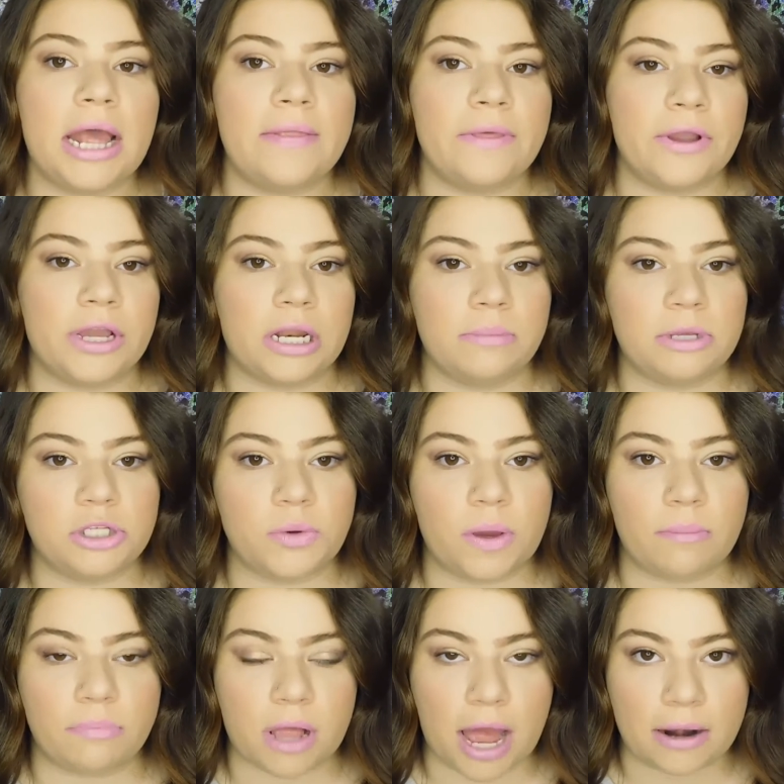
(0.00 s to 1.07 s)
and they're going to be
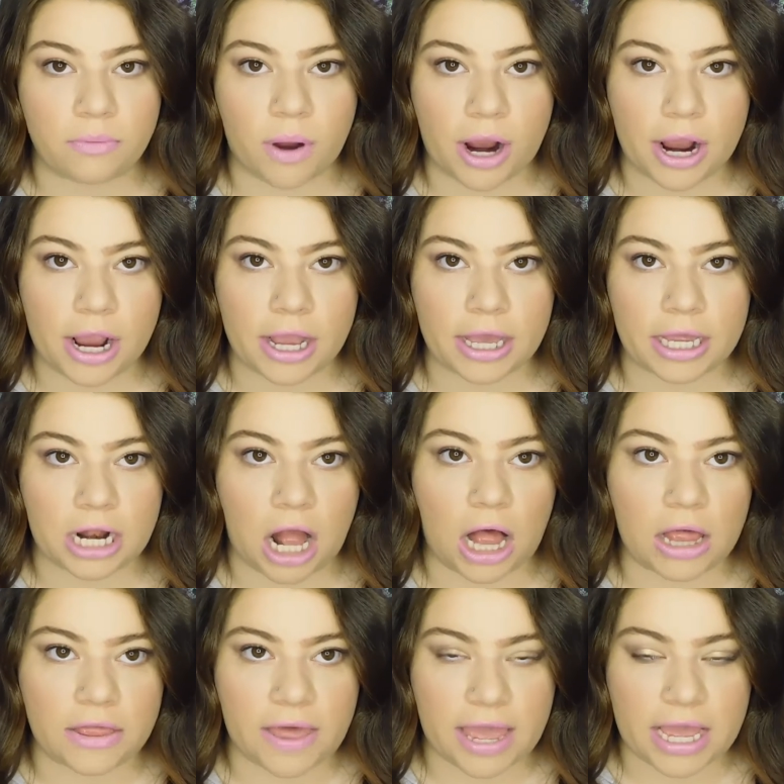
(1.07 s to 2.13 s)
doing blood work and
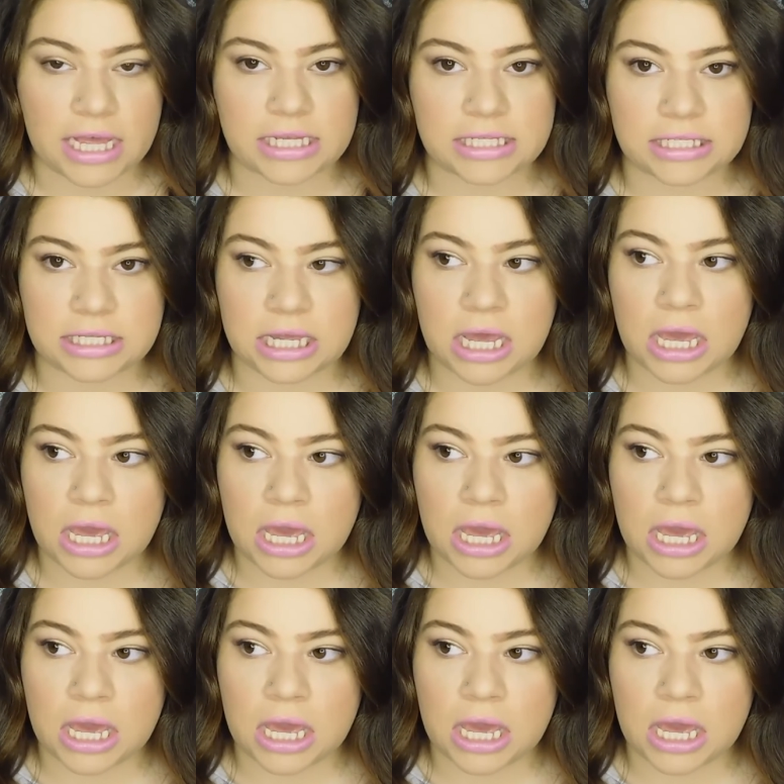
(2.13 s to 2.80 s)
all this.